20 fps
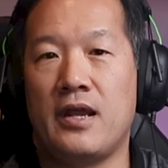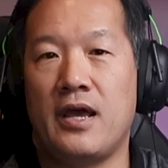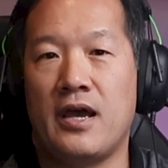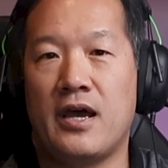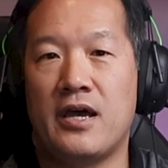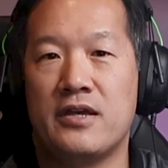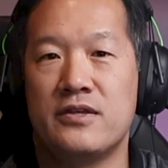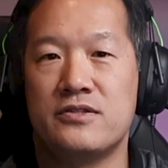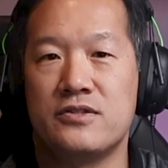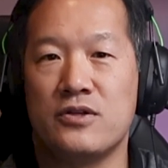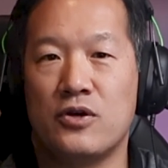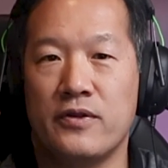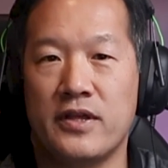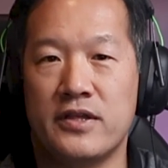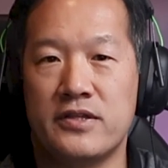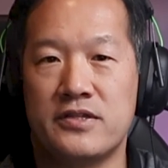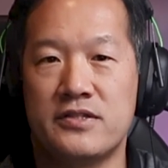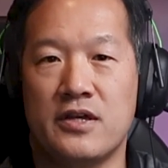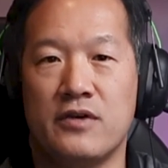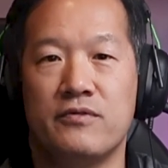as all
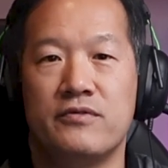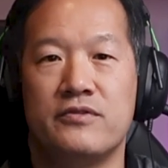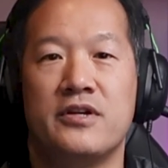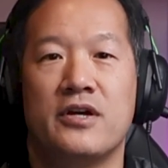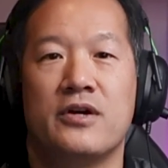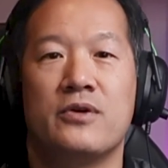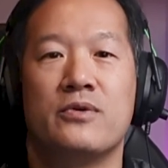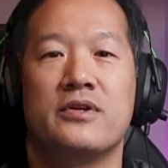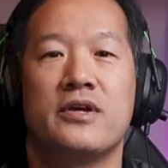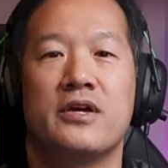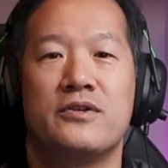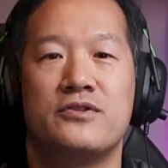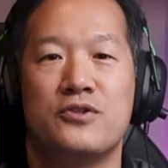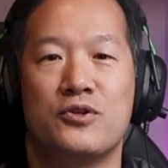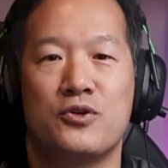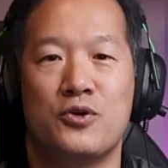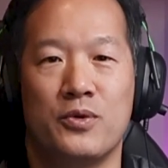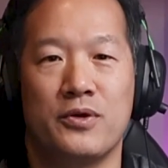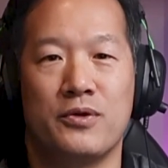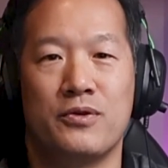that self-doubt as you're
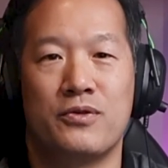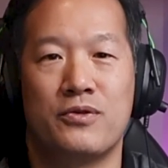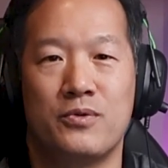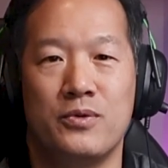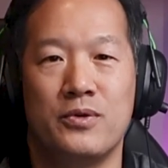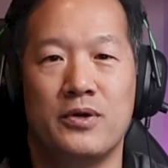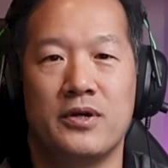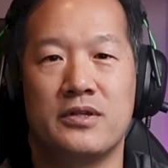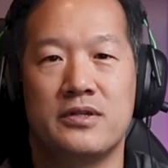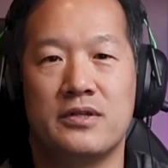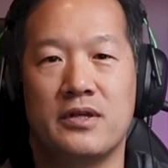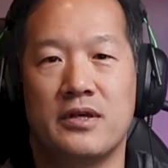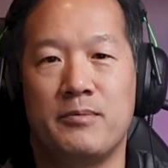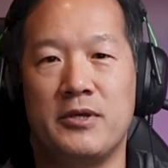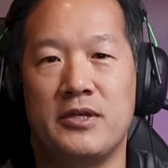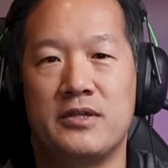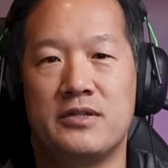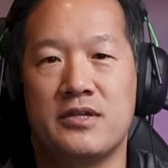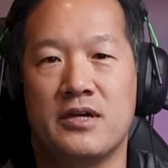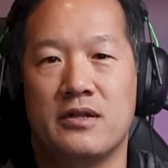going through it, I
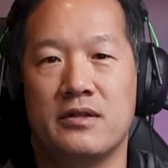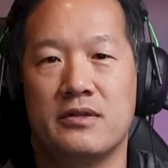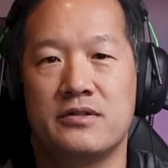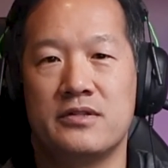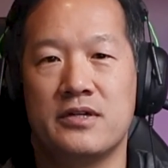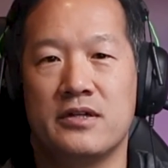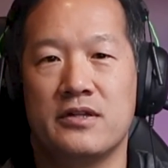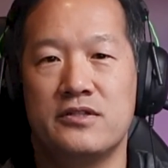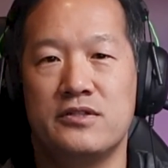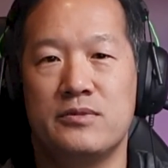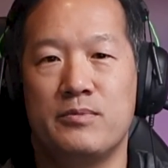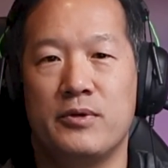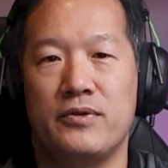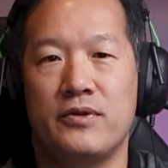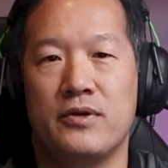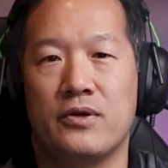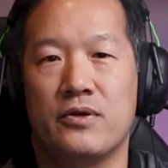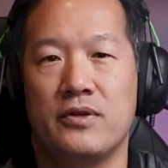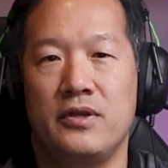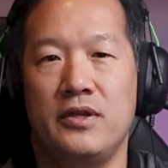mean, tell us about
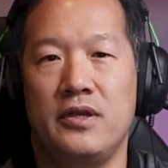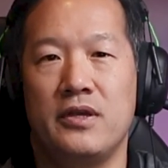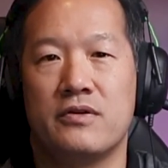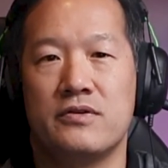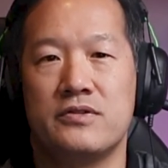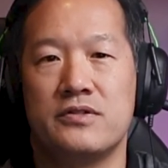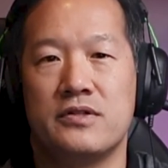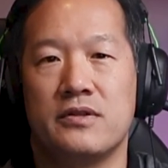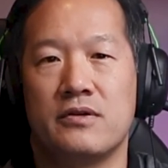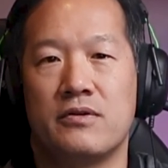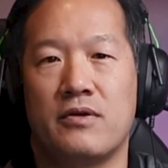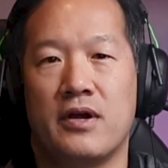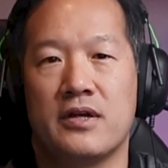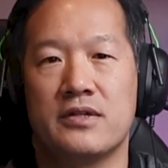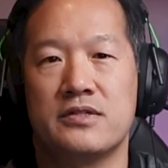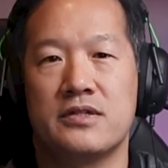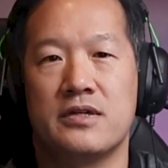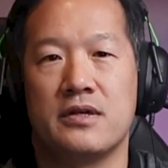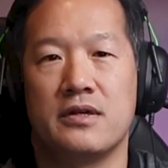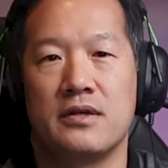the early years in the
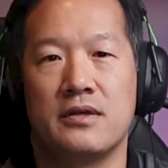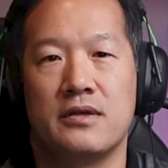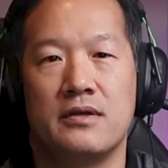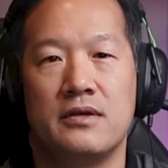grass cutting.